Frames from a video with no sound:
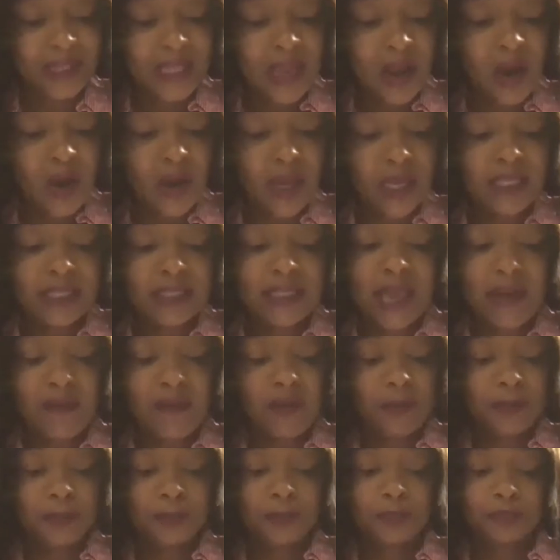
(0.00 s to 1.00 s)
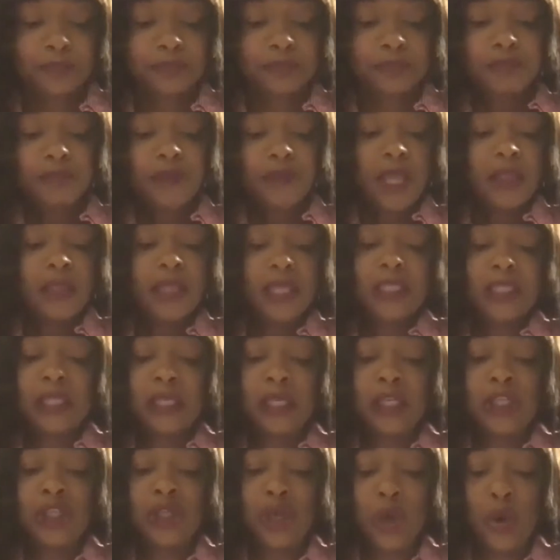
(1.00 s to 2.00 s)
Okay, seven. The
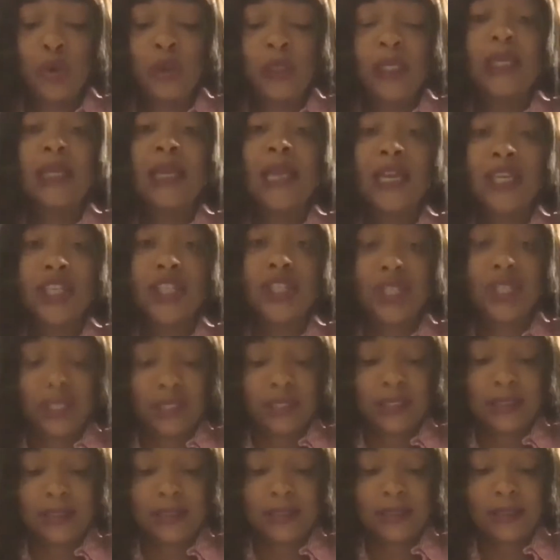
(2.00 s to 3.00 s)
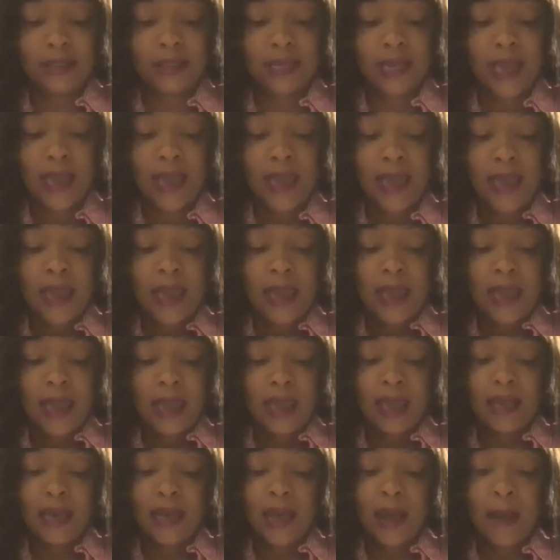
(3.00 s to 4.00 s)
tenants hold elections
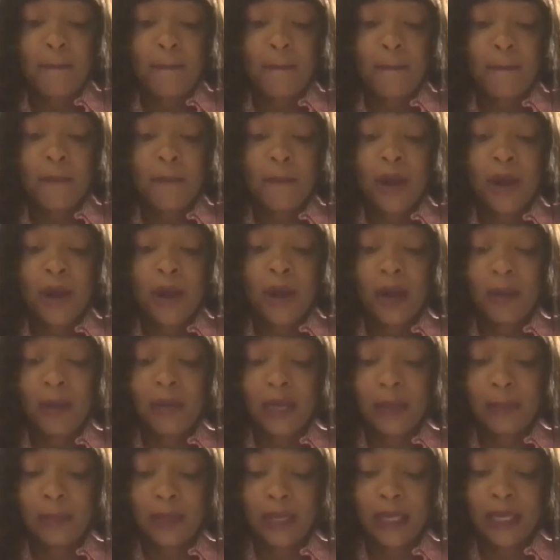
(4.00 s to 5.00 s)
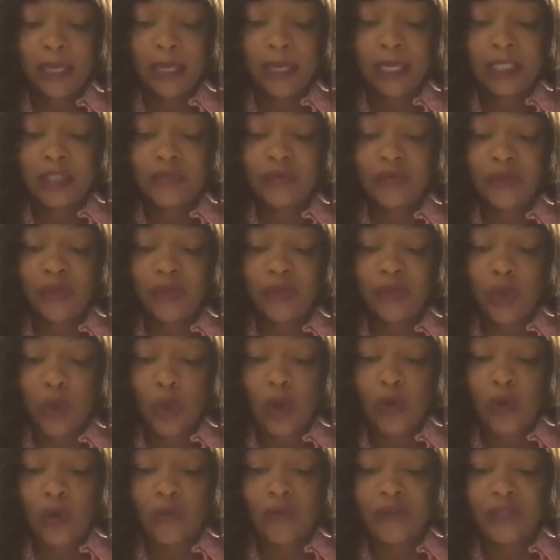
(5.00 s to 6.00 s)
in a public place for the
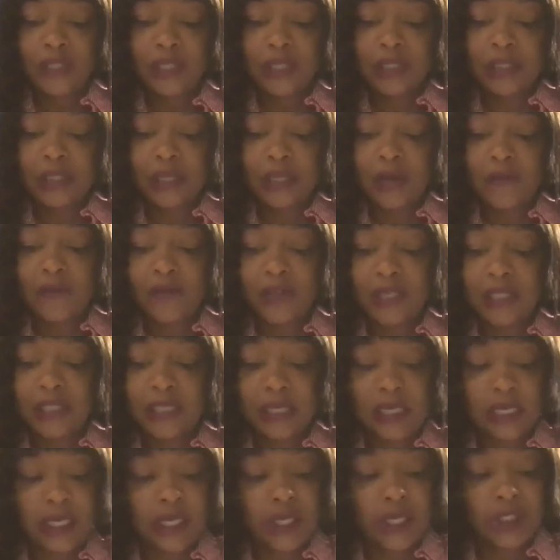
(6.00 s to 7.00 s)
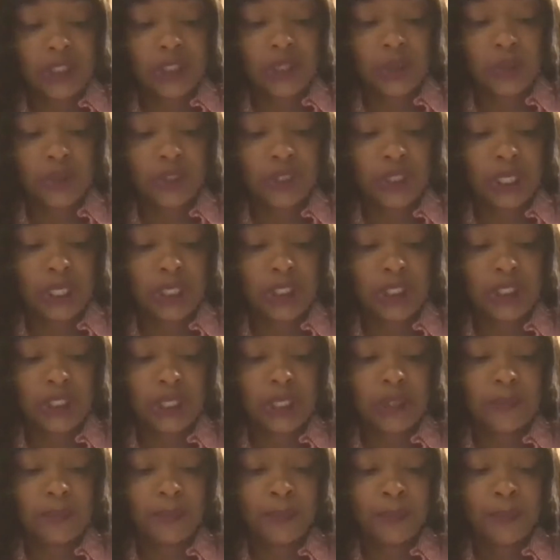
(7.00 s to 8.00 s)
officers of the tenant
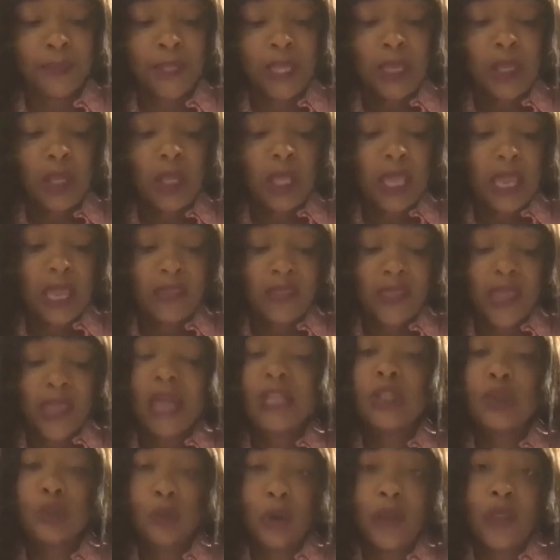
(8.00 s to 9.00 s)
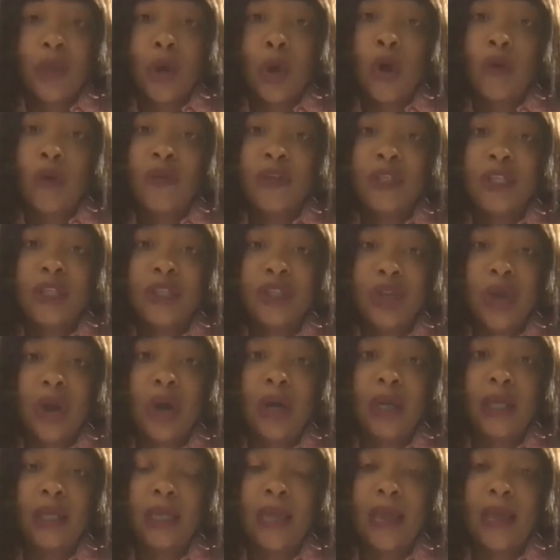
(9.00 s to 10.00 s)
association, and that's where the officers
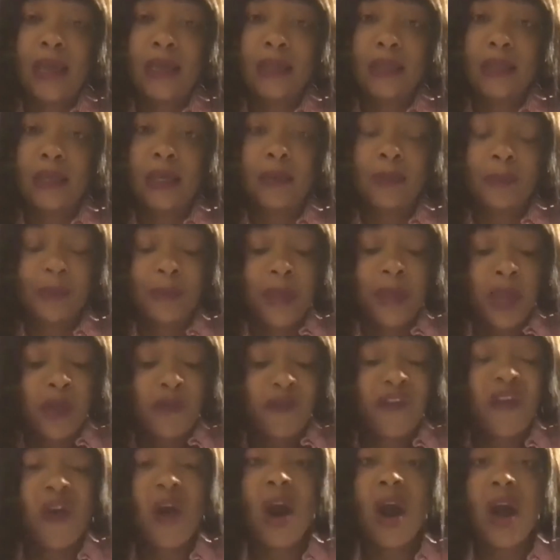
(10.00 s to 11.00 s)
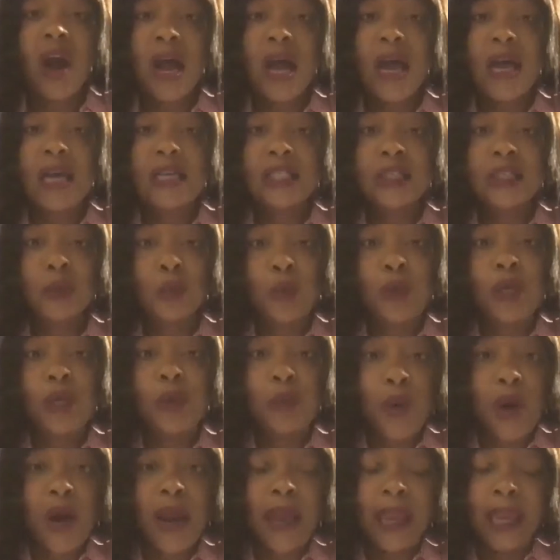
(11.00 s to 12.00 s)
are elected. For us, we
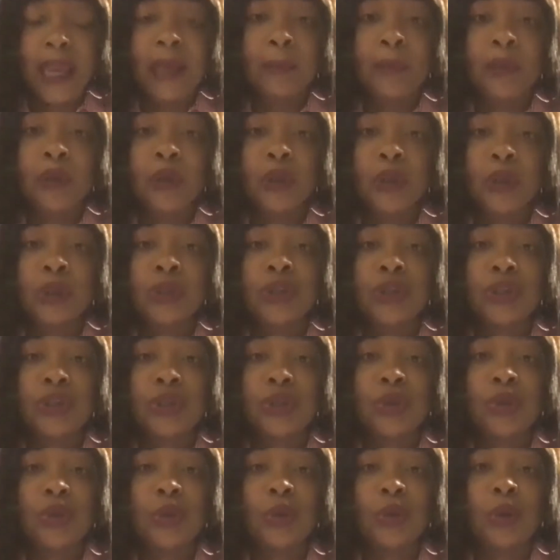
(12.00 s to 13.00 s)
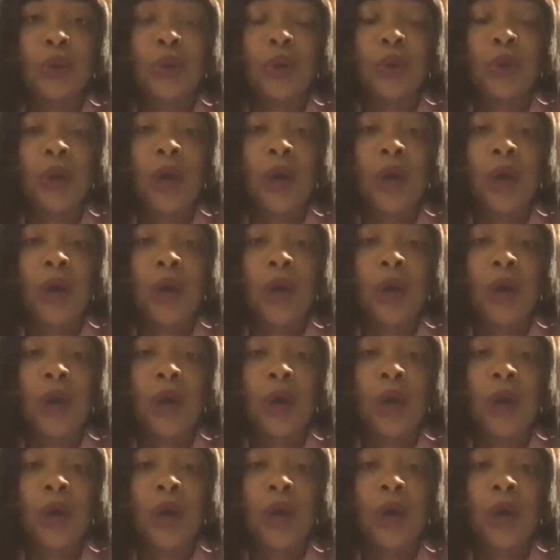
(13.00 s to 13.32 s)
were able to